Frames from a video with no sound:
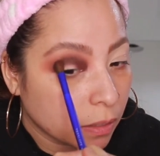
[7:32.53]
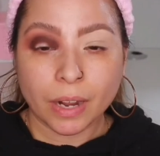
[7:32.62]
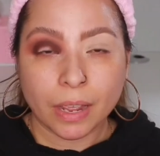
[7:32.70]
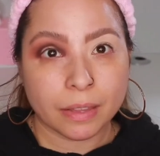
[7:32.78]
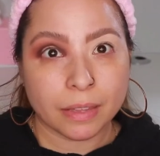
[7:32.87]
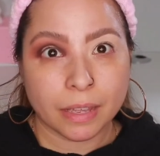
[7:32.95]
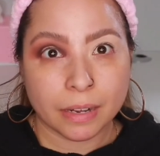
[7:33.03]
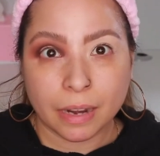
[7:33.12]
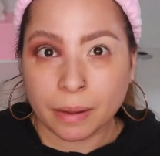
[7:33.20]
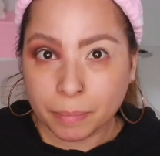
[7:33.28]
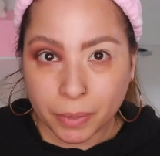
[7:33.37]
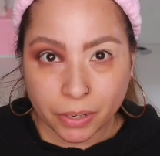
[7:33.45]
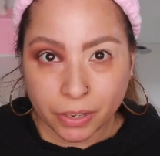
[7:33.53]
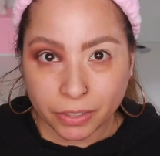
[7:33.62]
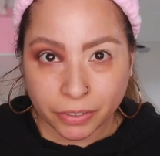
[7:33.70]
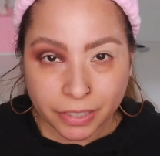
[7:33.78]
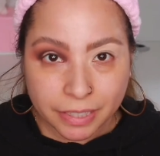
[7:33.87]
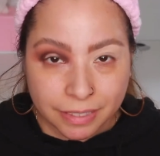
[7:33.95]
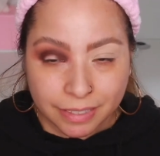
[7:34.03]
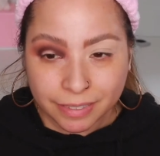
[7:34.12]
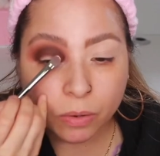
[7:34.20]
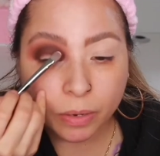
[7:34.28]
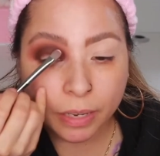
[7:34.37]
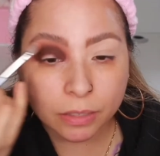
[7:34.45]
and then I'm gonna cut the crease.
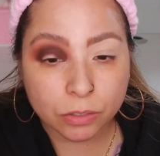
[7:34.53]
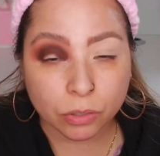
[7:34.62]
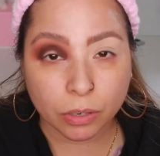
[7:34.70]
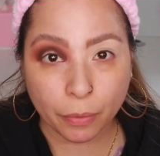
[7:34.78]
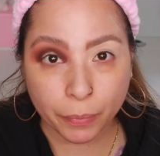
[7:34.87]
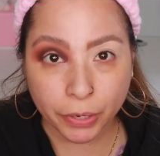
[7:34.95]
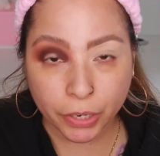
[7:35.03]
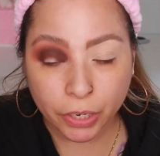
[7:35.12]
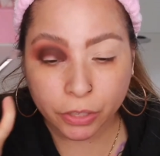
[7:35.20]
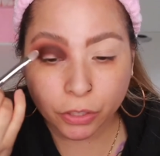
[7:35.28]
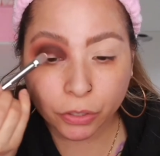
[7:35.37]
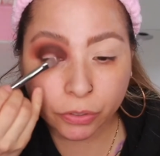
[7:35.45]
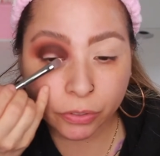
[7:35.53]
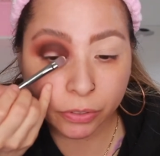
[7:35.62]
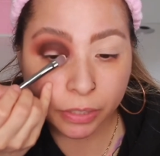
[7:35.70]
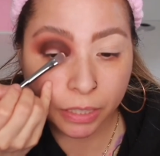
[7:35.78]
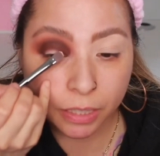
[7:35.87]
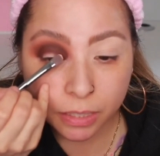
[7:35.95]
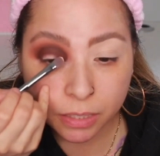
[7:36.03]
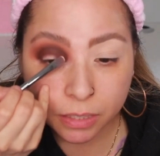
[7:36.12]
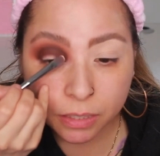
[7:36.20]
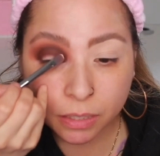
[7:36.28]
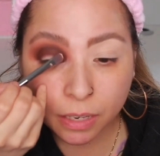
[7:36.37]
Okay, so now we're gonna cut the crease,